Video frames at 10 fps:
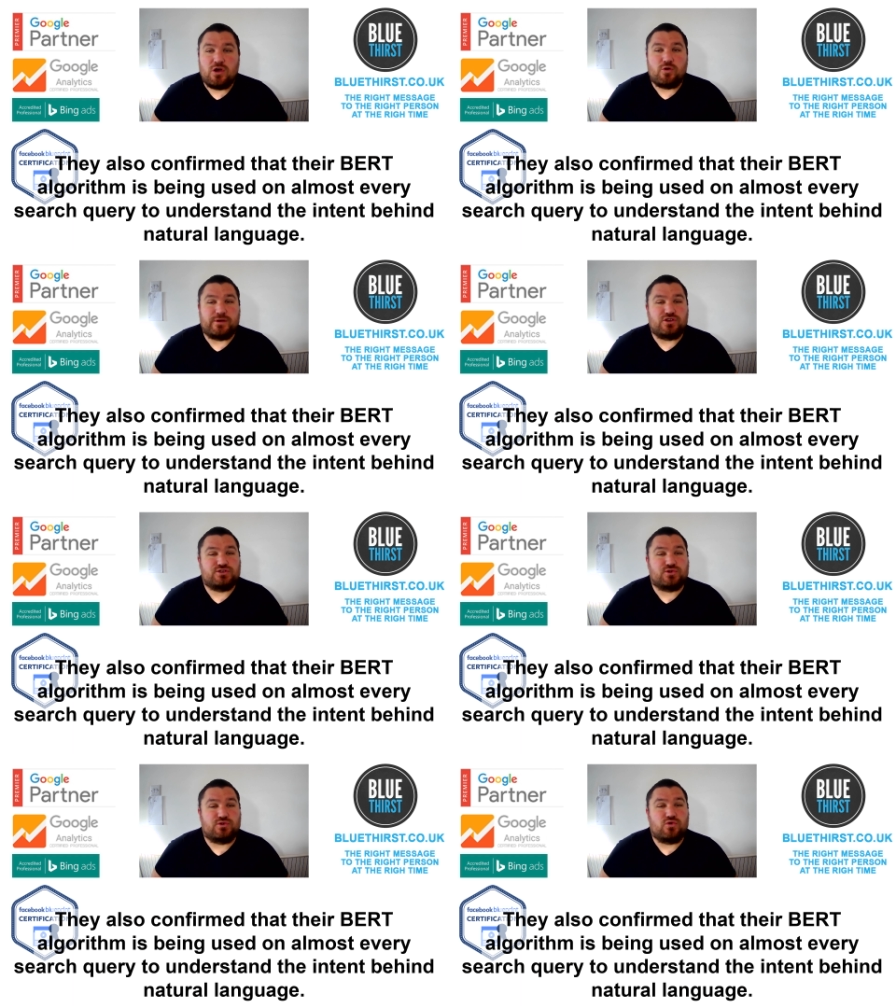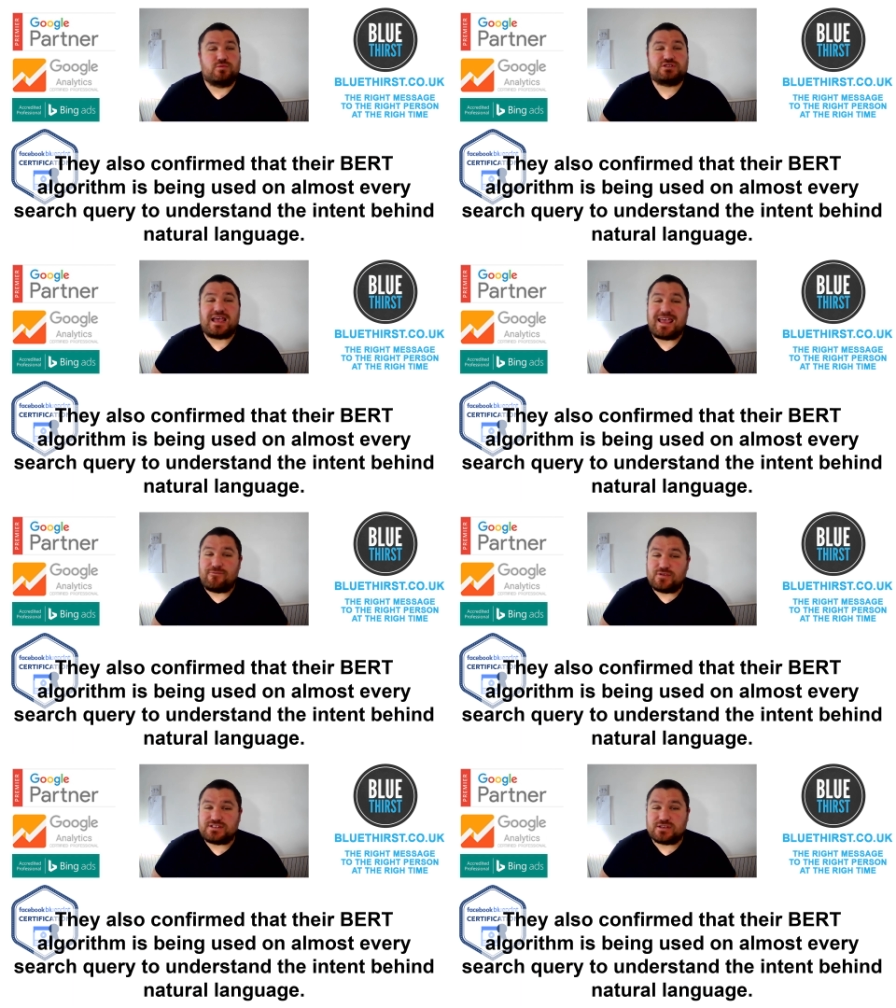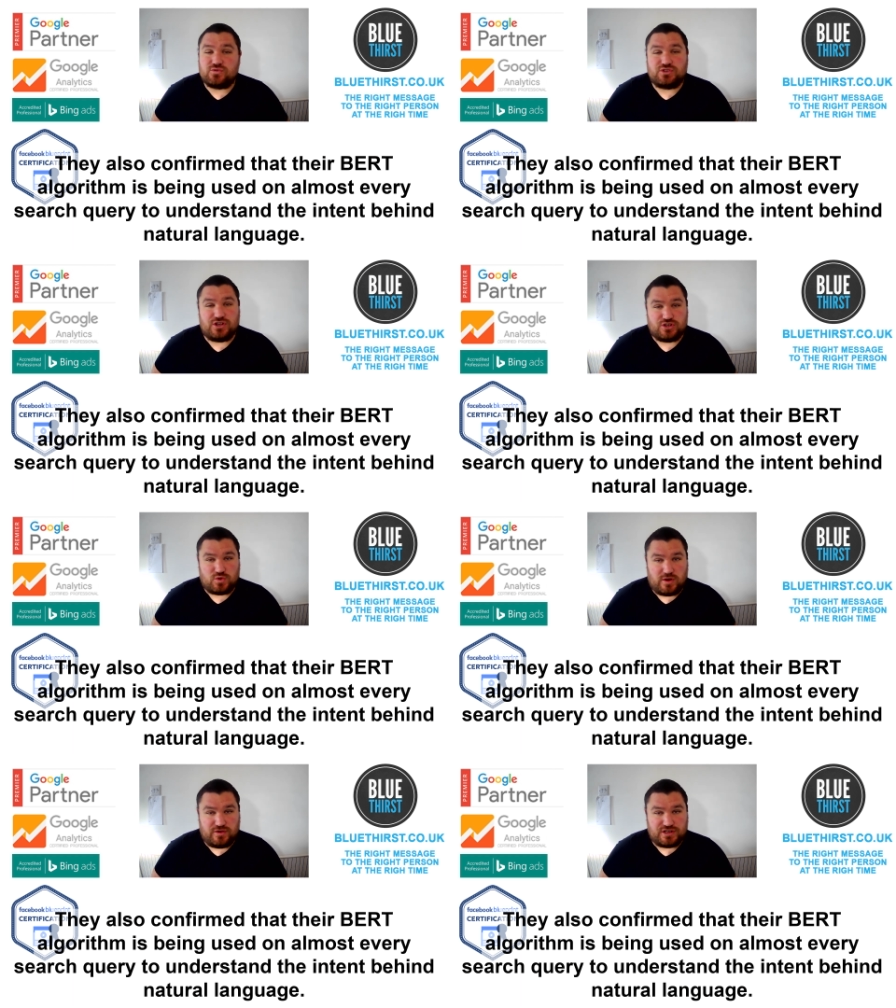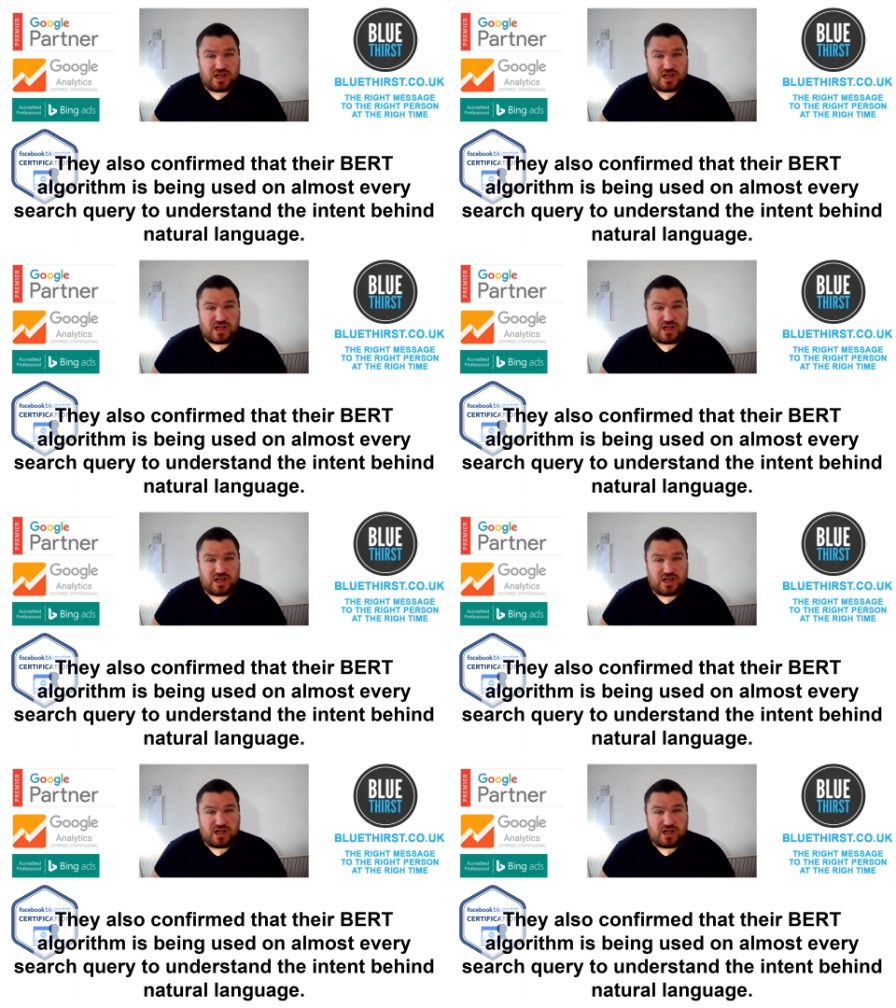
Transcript: will be used on almost every single search query to